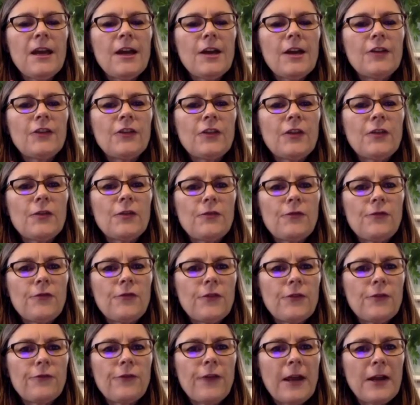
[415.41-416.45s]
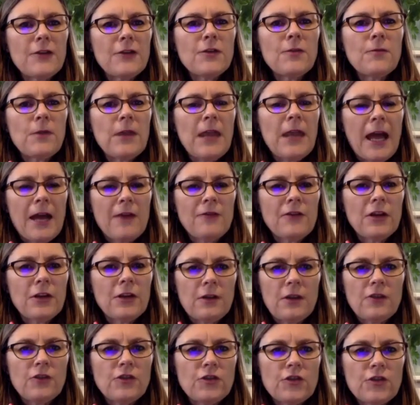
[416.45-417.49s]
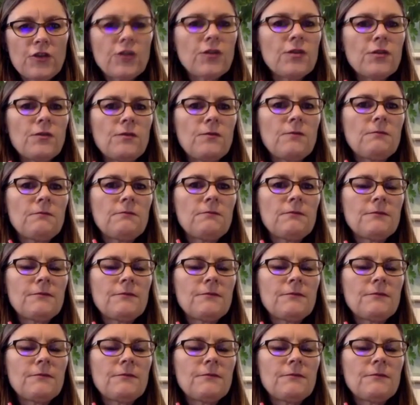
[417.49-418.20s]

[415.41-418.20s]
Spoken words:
And so the fact that we have a true,